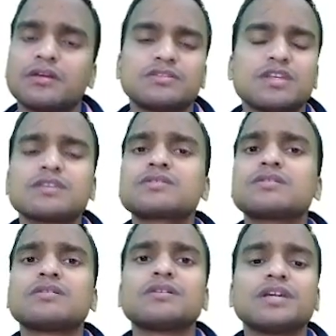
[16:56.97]
just
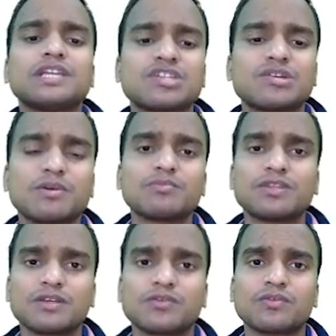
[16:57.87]
8 mm
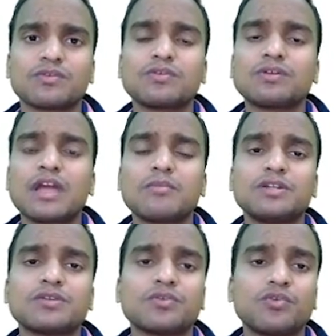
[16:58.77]
thick
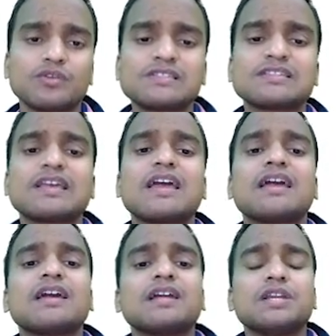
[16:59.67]
diameter holes
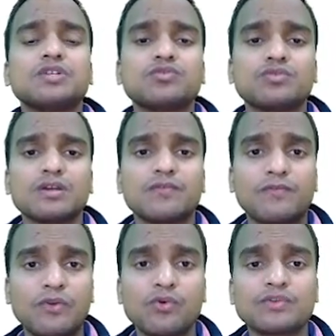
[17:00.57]
into the
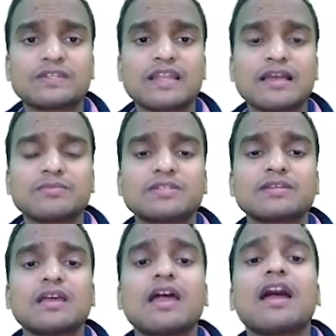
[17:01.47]
floor slabs,
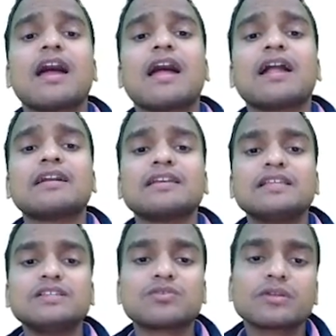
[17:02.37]
and
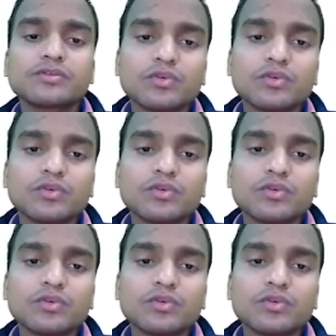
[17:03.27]
he is also